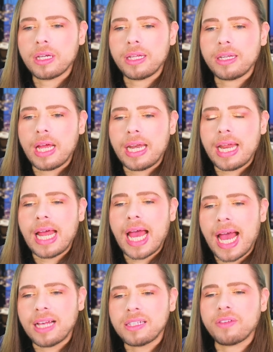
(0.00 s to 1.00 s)
it, it
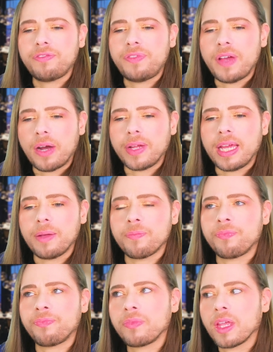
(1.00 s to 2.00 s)
has a very
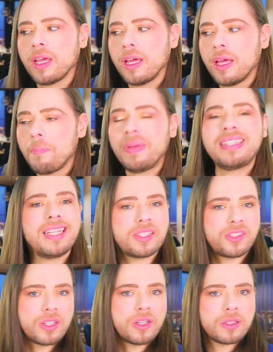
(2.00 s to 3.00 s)

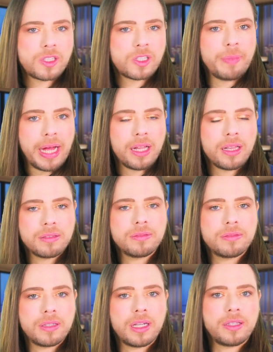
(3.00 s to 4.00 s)
medicinal smell.
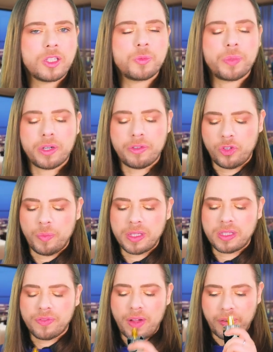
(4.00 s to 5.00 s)
Uh, this perfume,
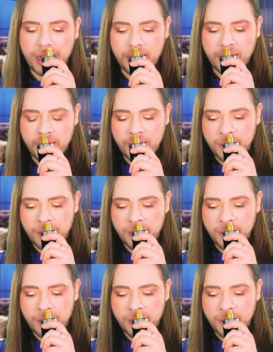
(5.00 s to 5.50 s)
it's very